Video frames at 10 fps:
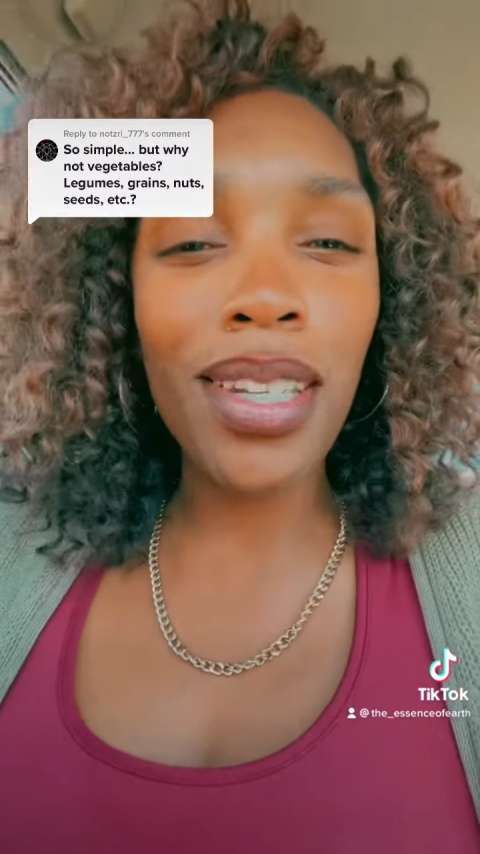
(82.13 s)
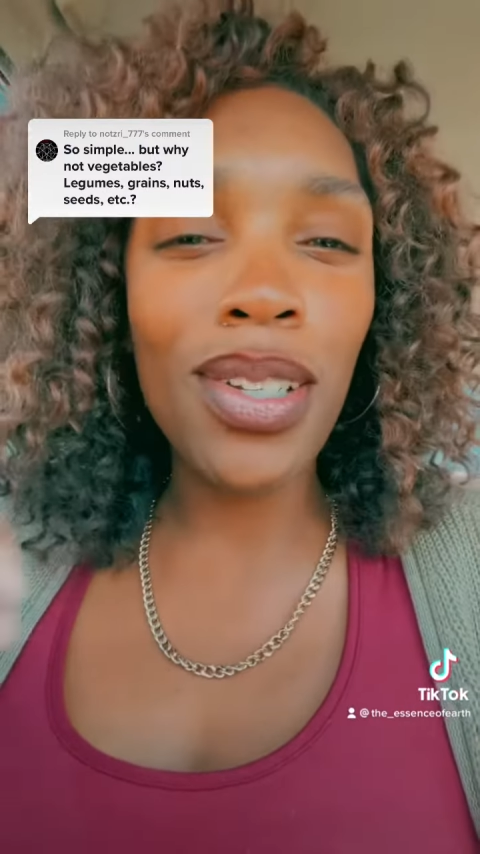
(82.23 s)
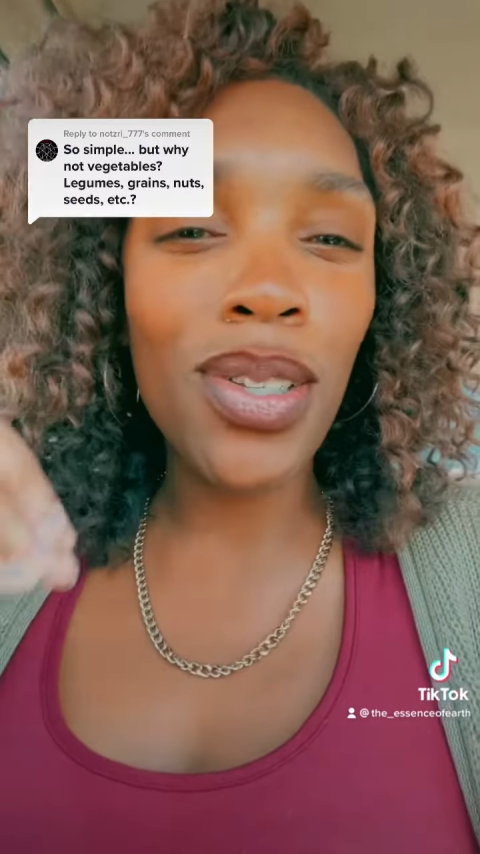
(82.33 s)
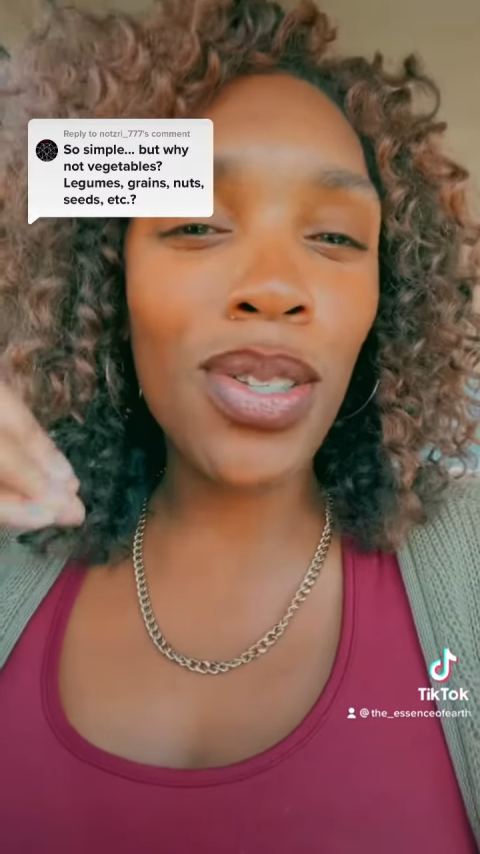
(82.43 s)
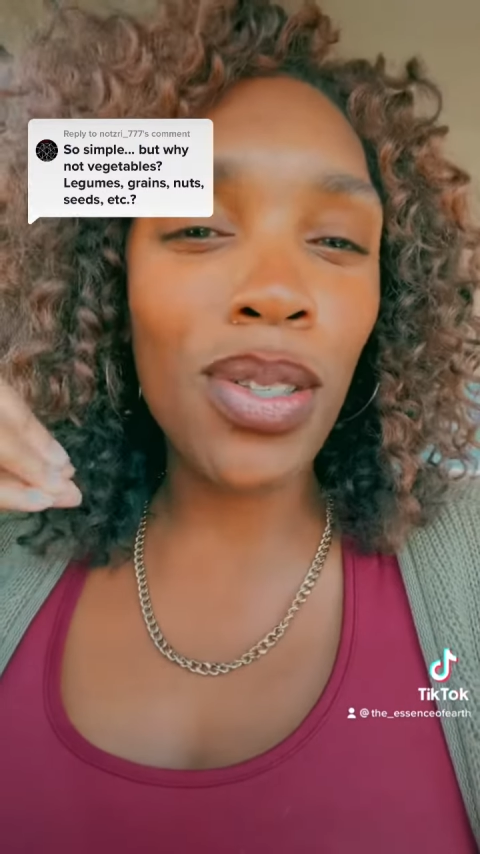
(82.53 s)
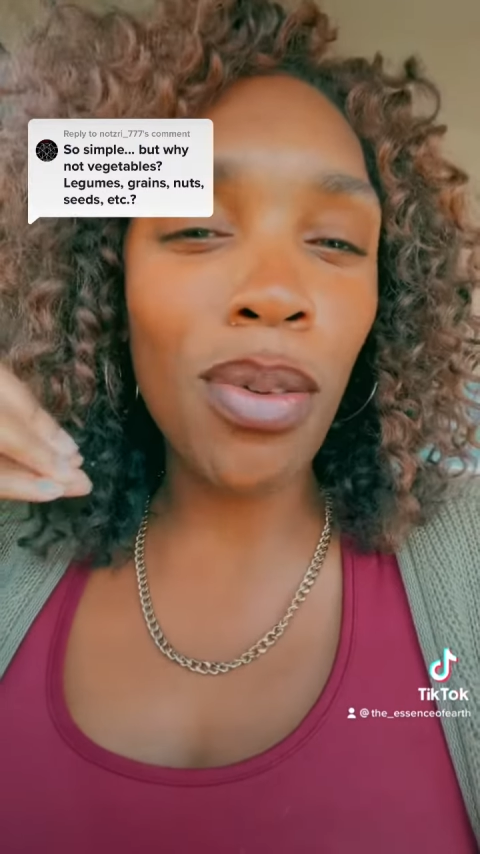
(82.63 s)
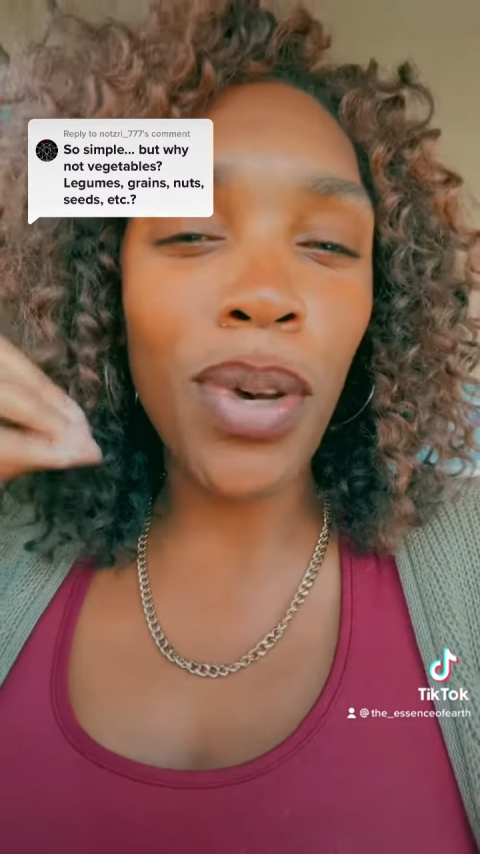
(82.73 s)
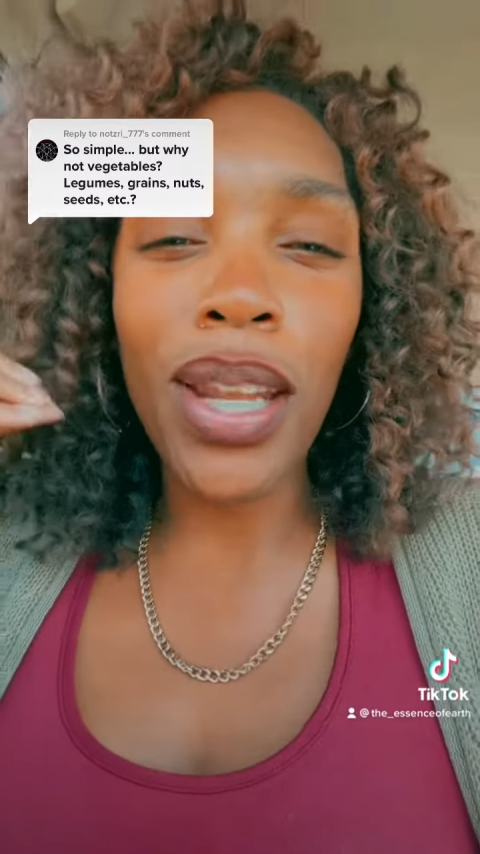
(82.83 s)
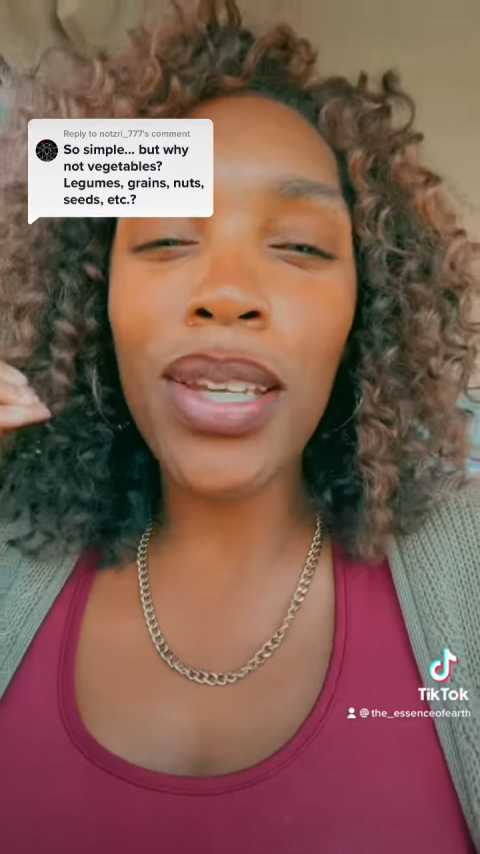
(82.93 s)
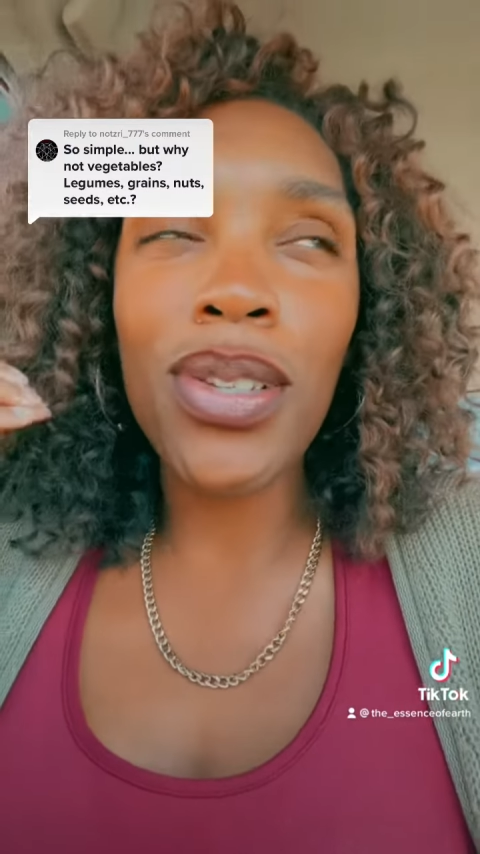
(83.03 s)
the
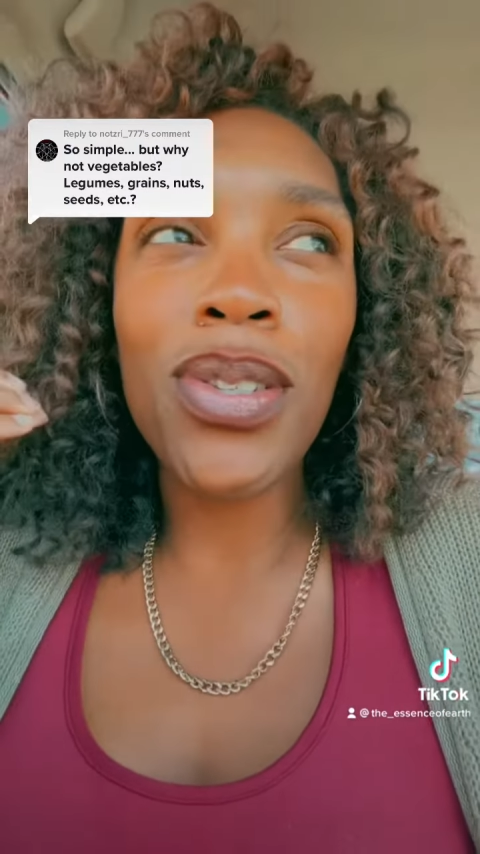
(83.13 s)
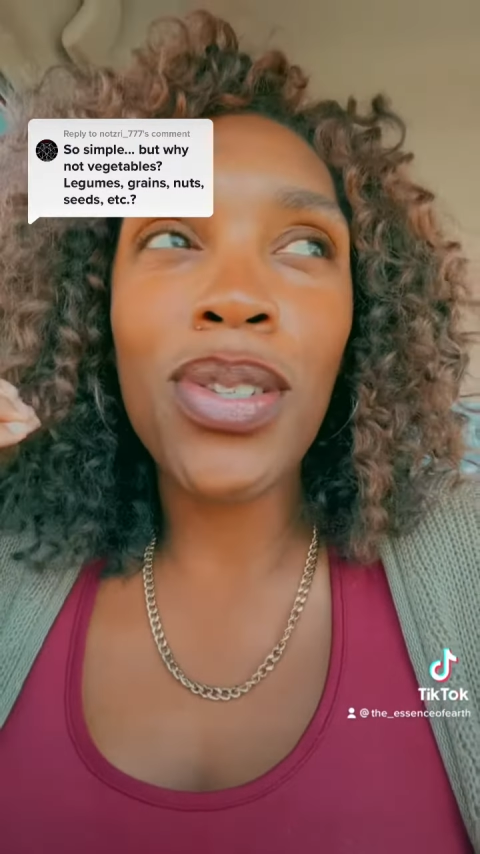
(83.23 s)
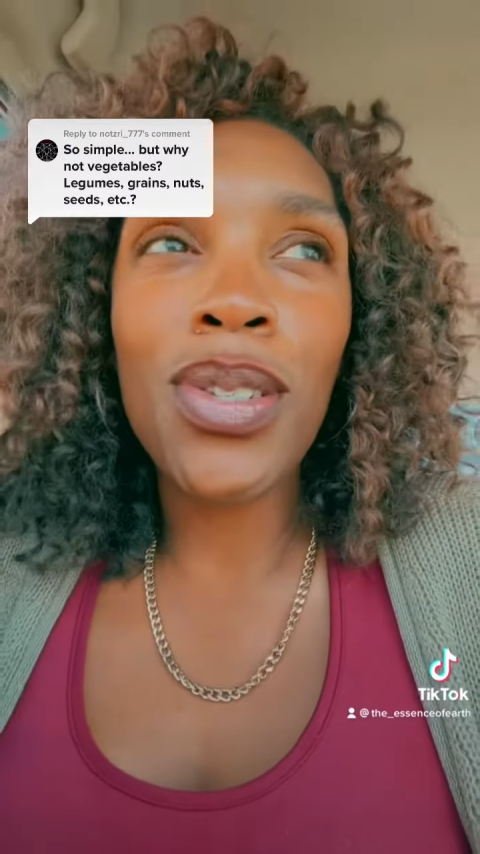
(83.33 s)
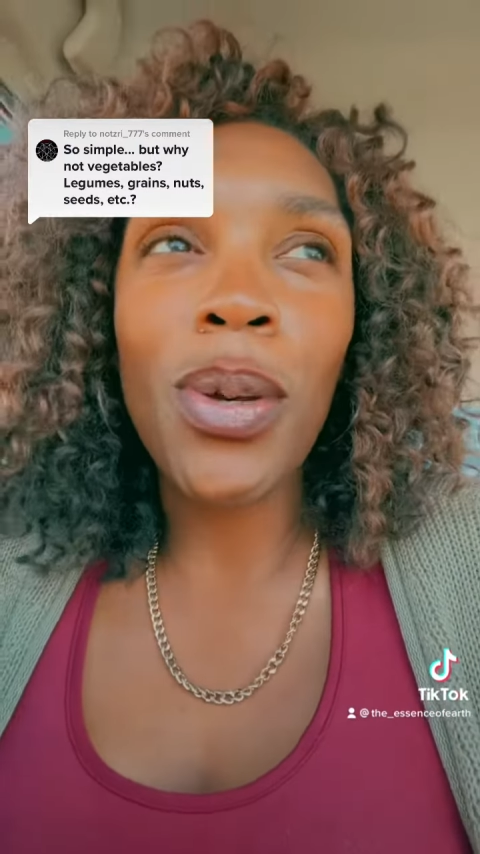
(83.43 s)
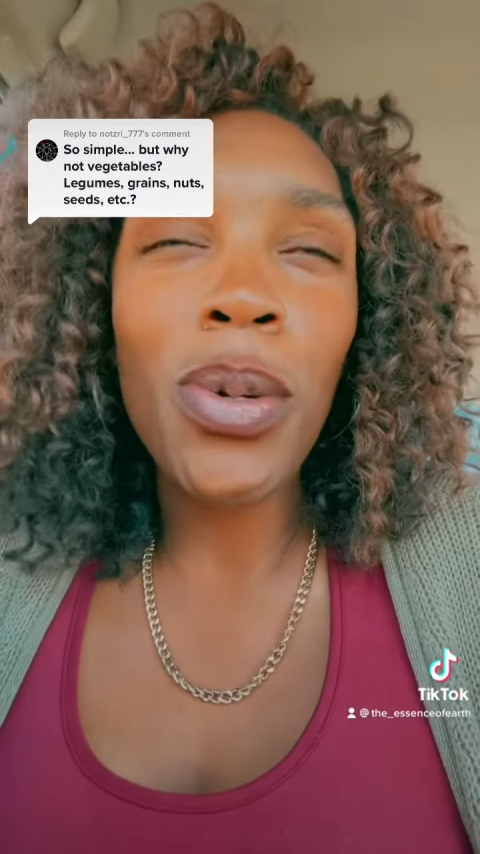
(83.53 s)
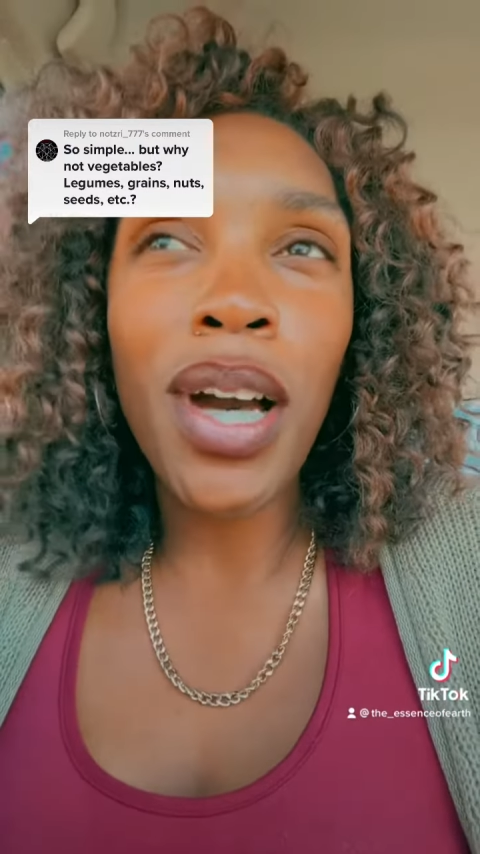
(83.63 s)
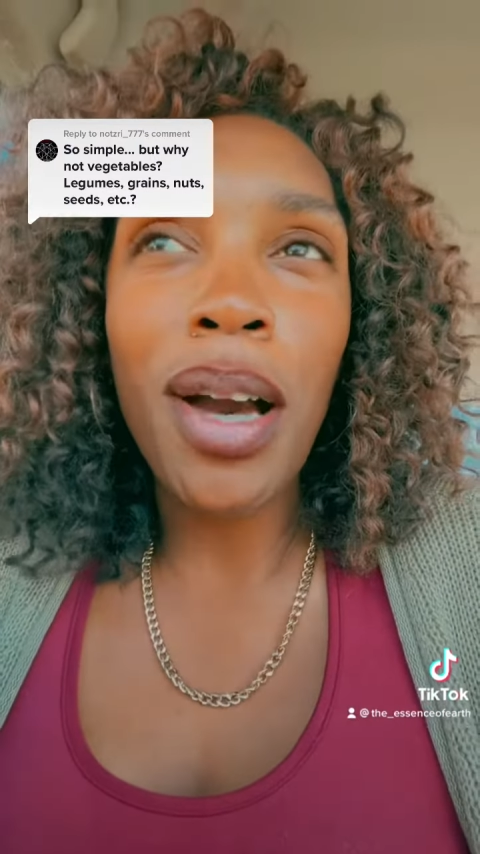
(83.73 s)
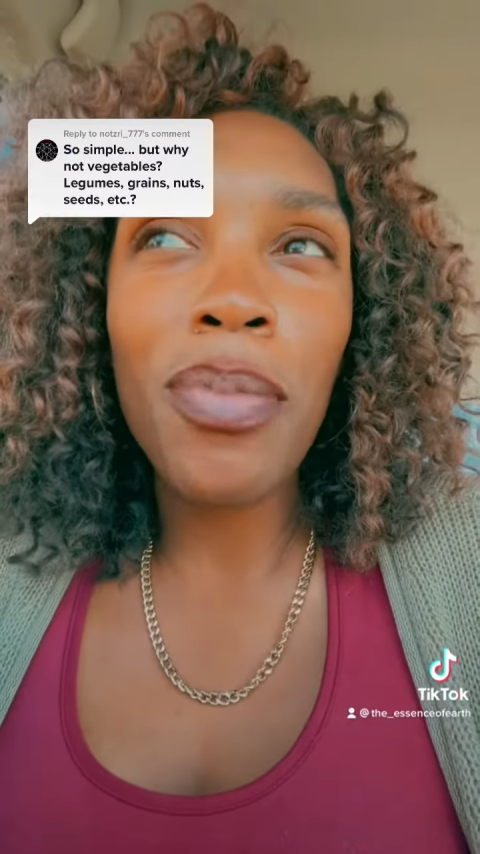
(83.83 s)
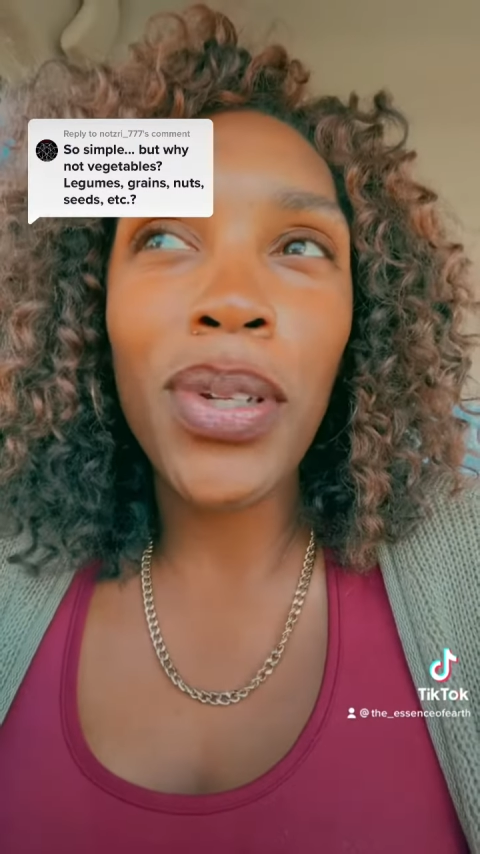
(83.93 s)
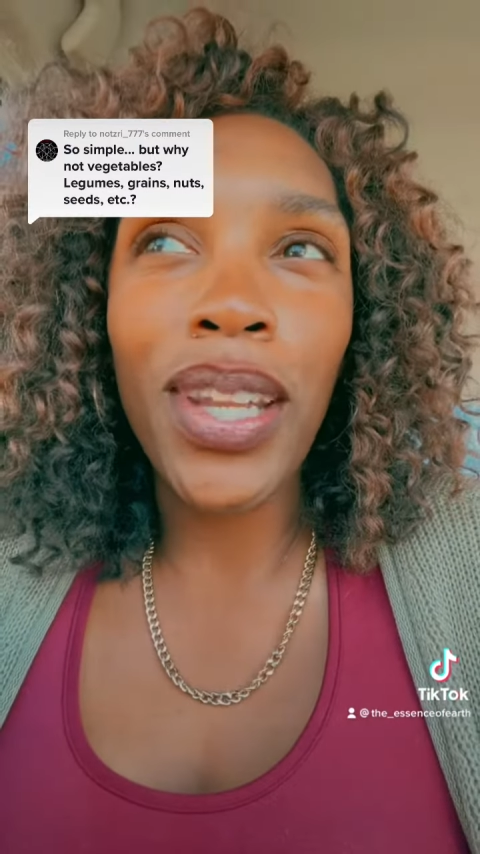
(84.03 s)
body is so
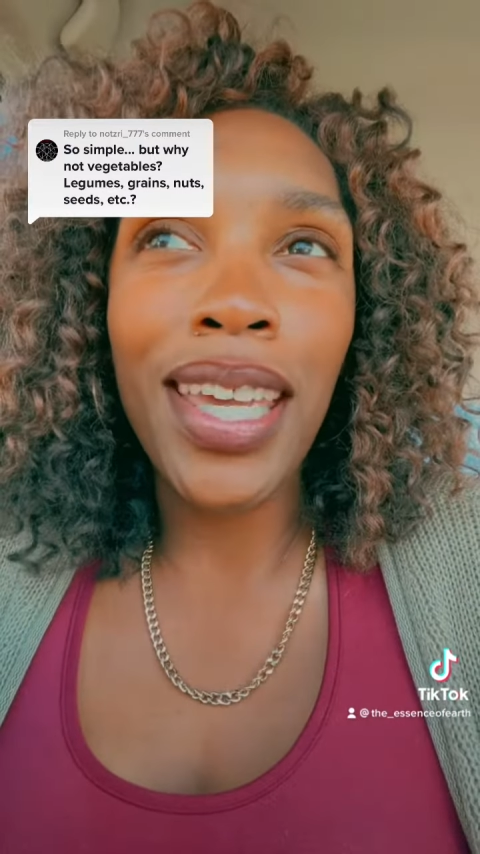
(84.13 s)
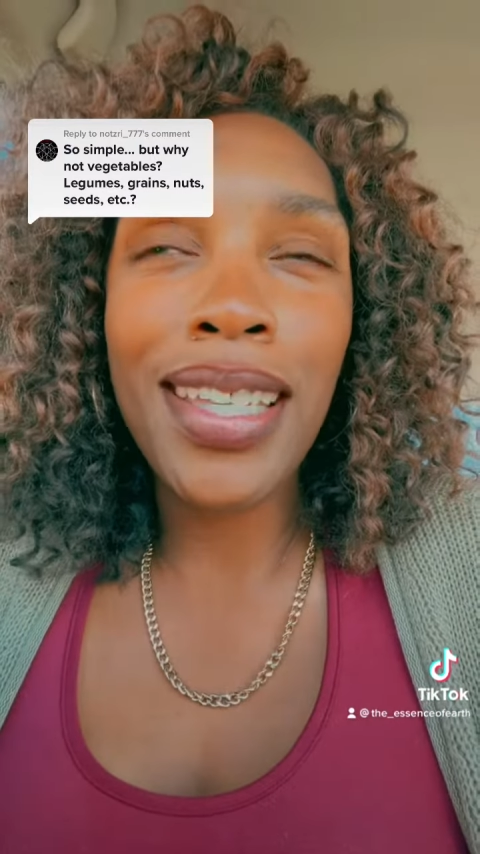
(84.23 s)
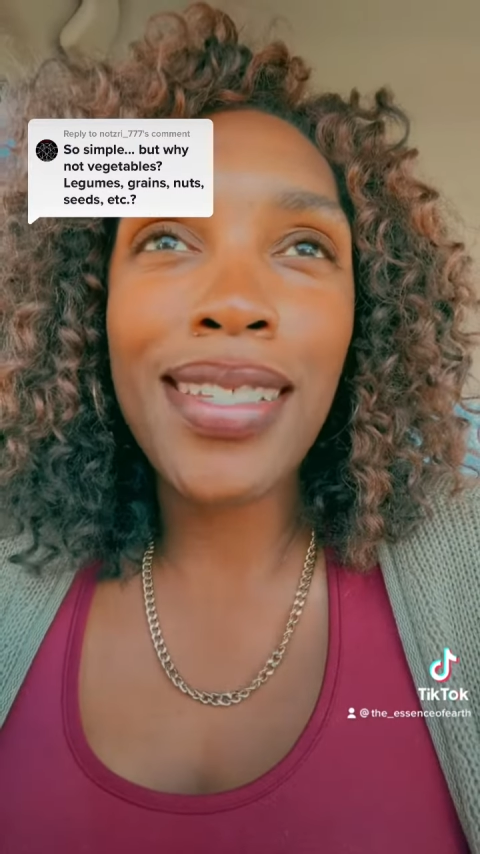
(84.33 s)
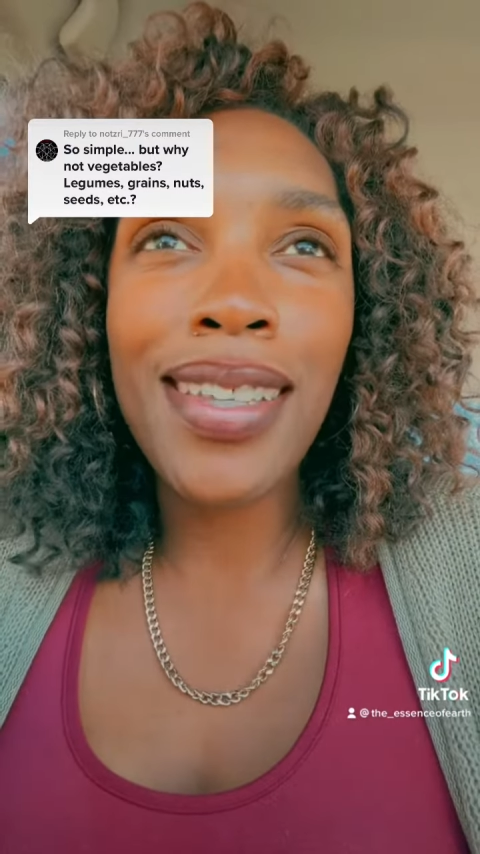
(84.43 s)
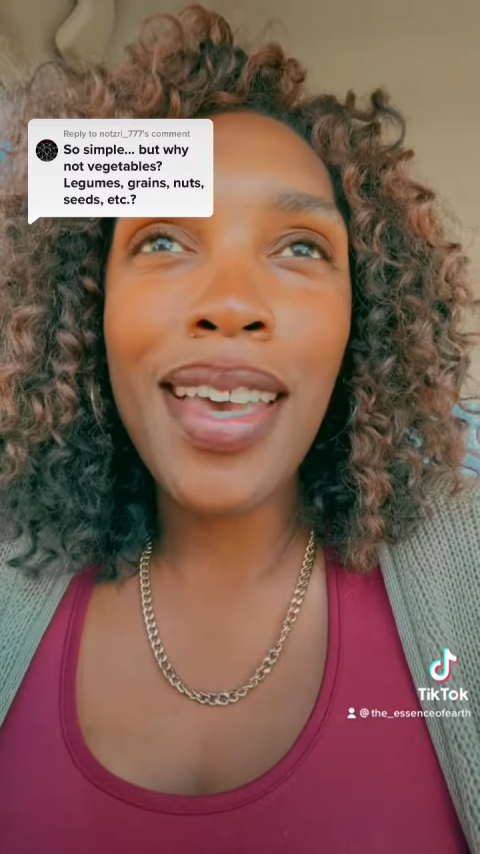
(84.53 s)
complex.